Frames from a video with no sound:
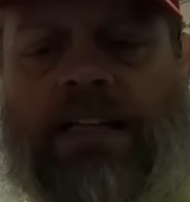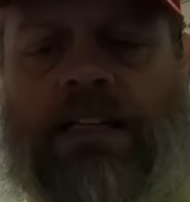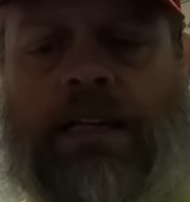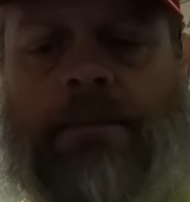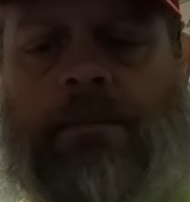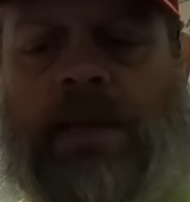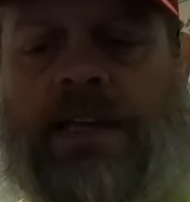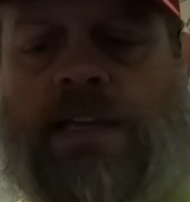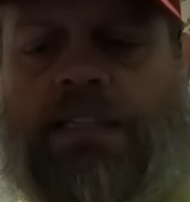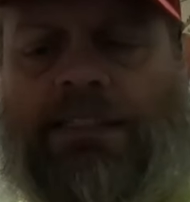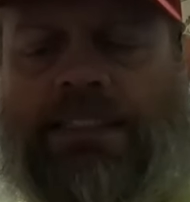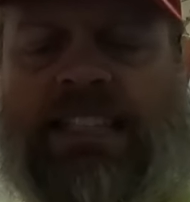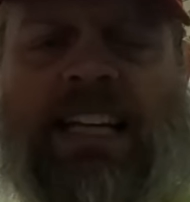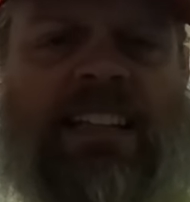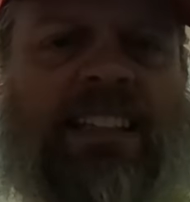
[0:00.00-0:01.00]
end up making
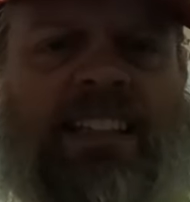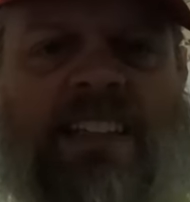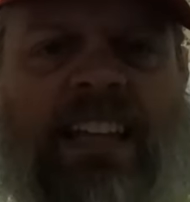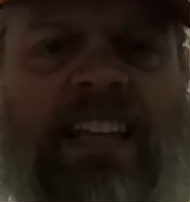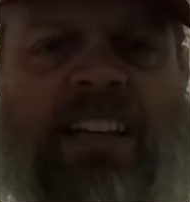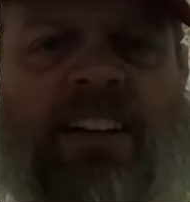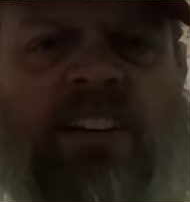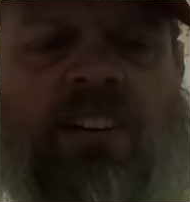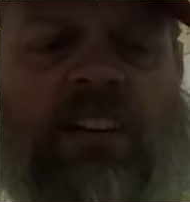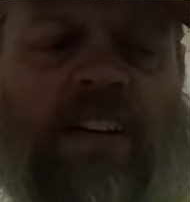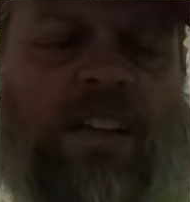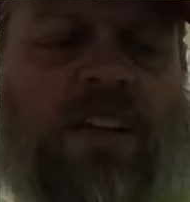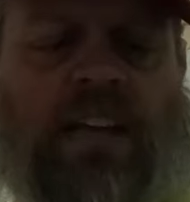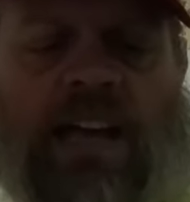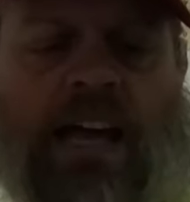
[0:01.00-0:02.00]
a salad later.
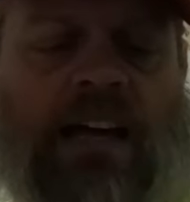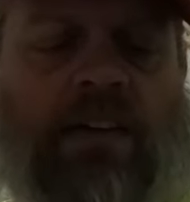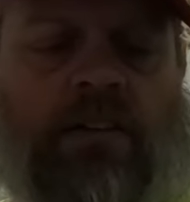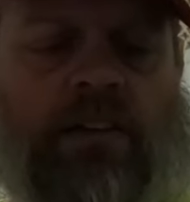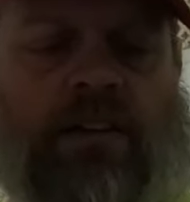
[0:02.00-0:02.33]
I